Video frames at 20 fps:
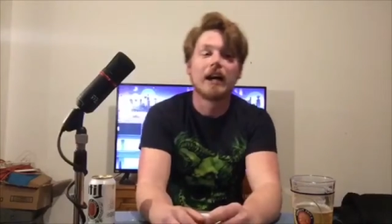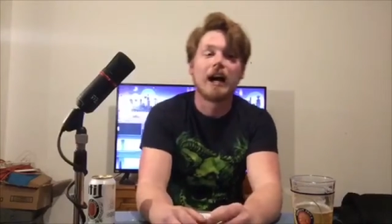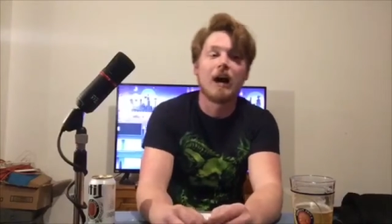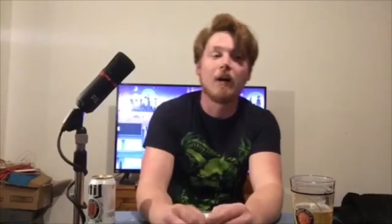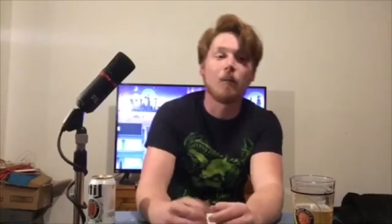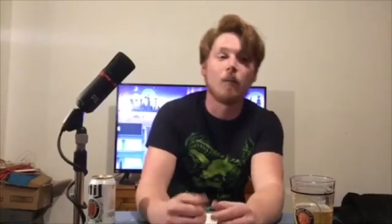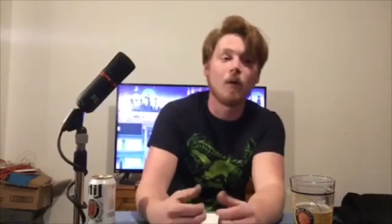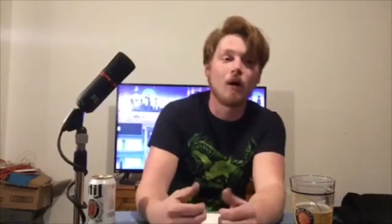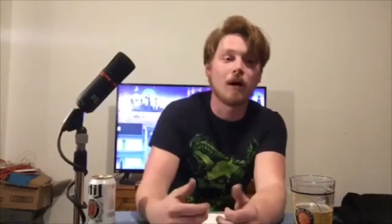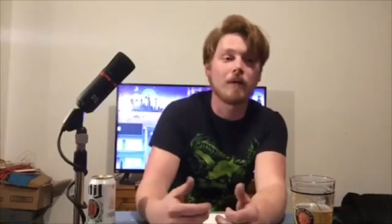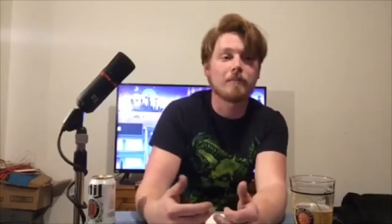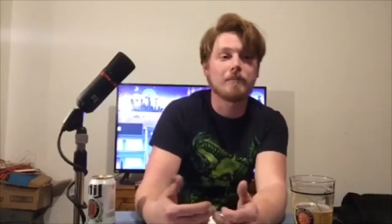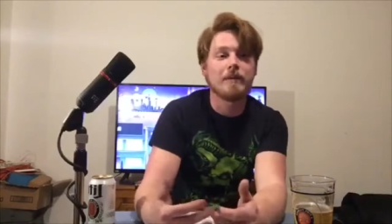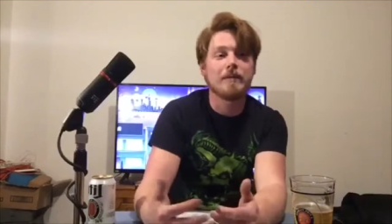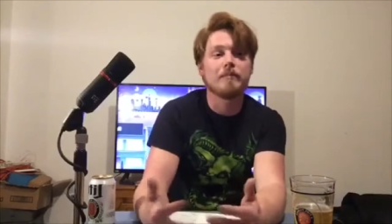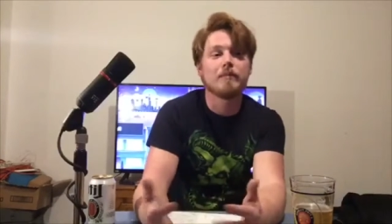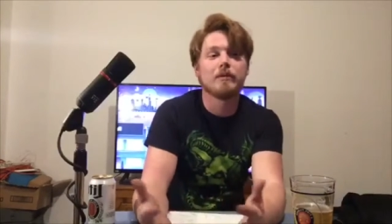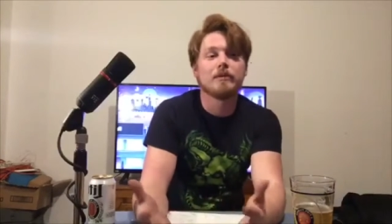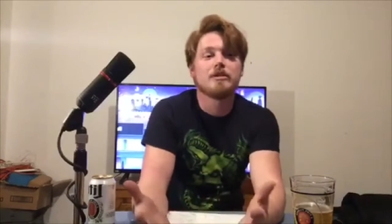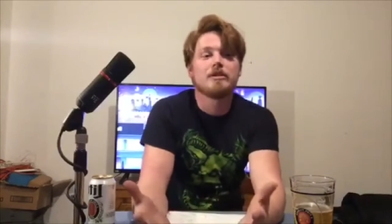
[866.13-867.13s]
I want
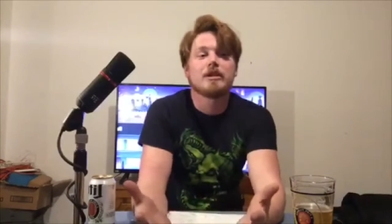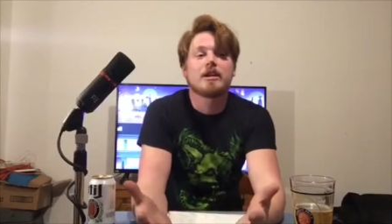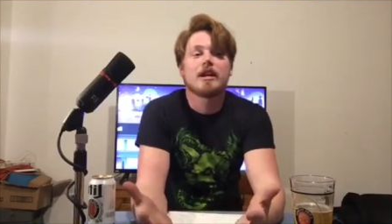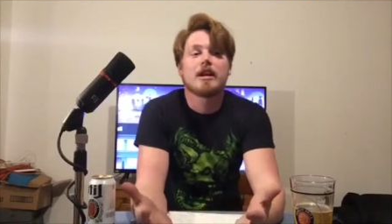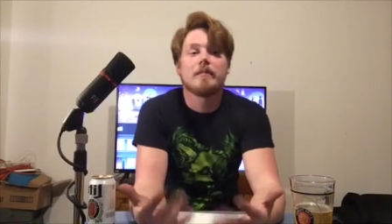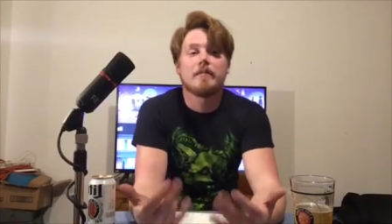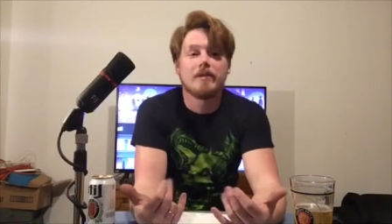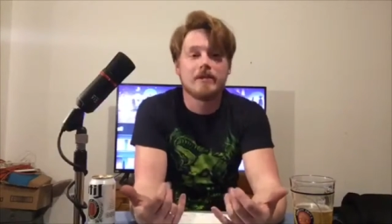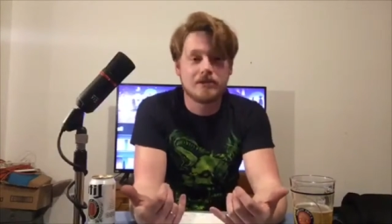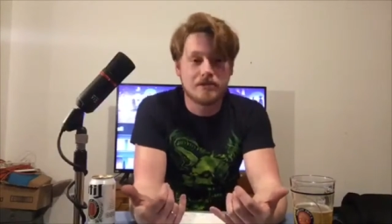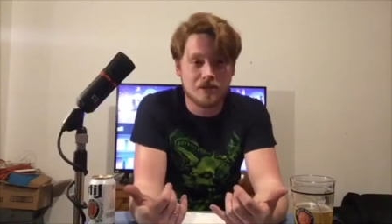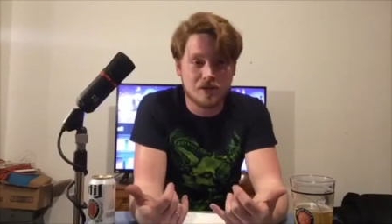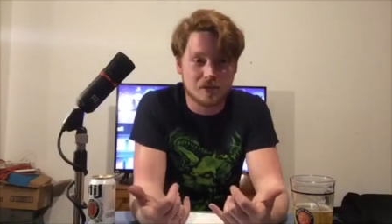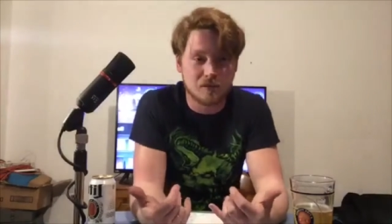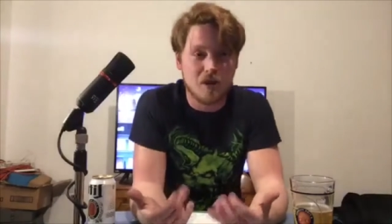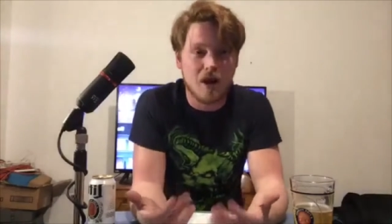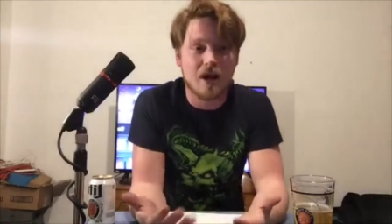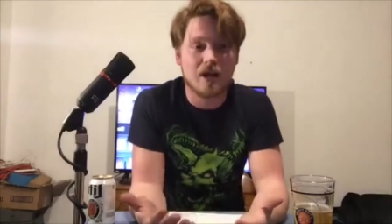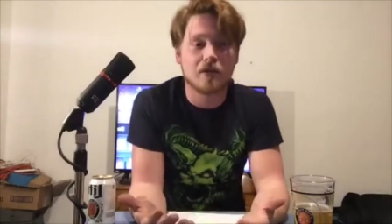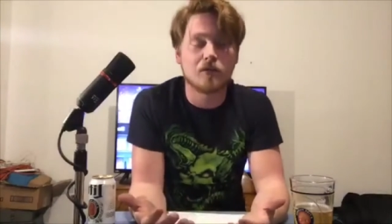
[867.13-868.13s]
people to come into the
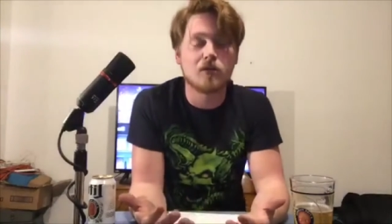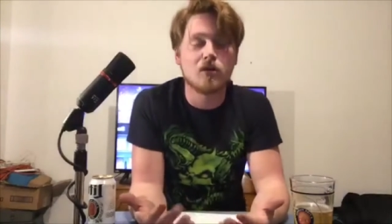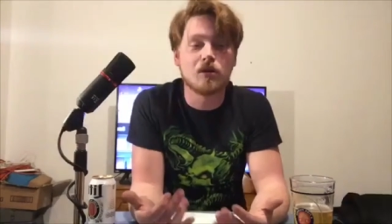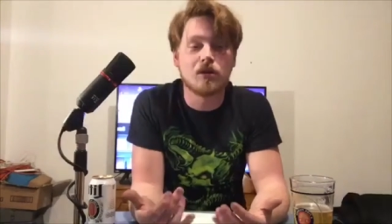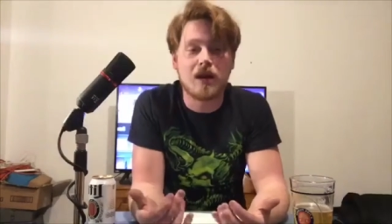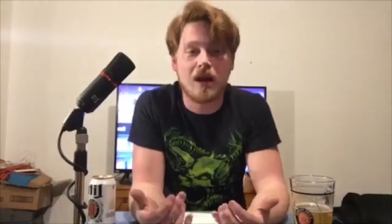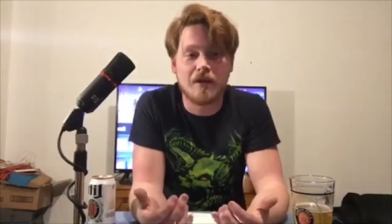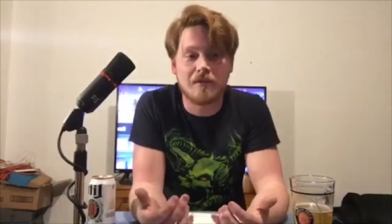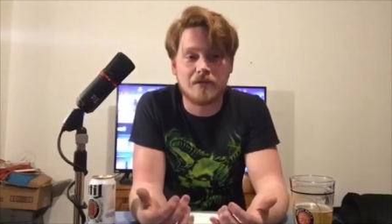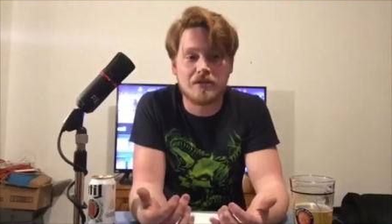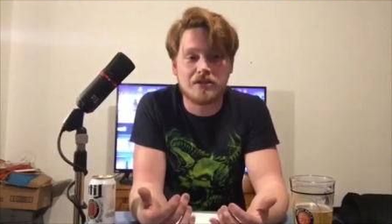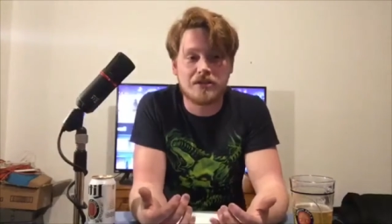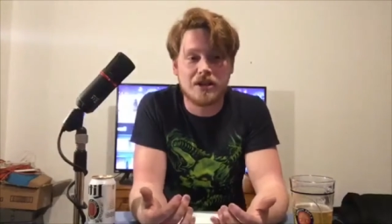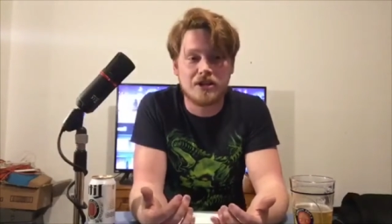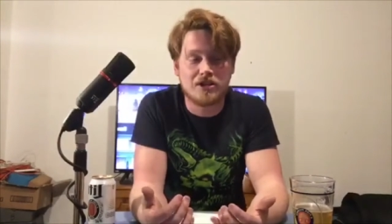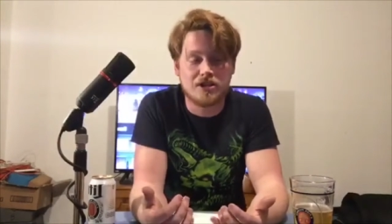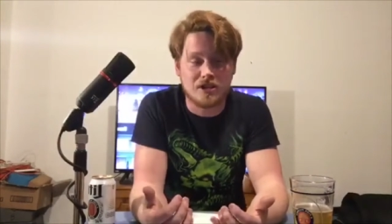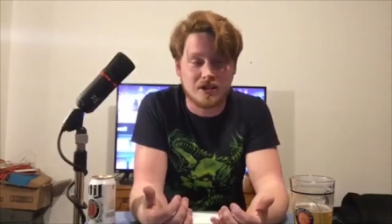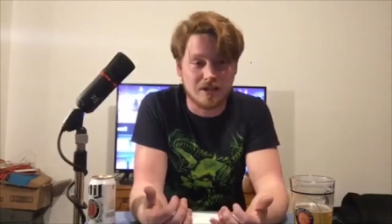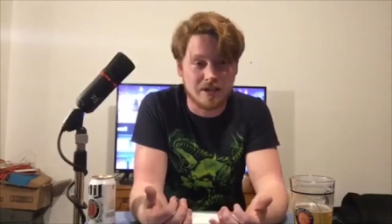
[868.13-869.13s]
rock and roll
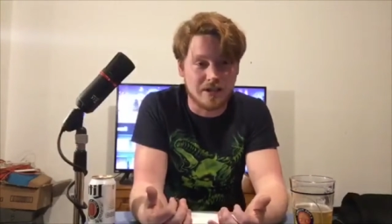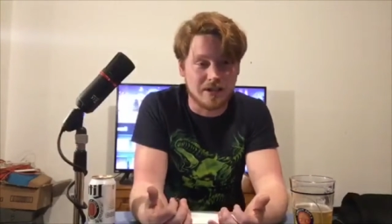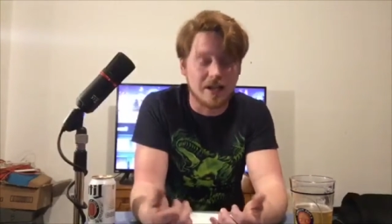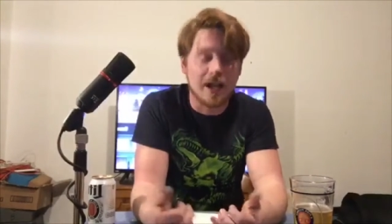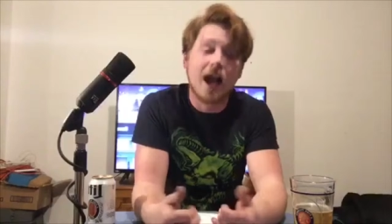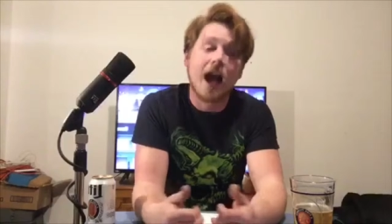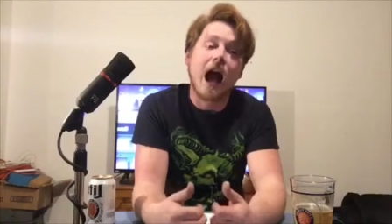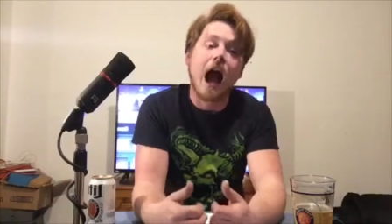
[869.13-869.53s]
conversation again.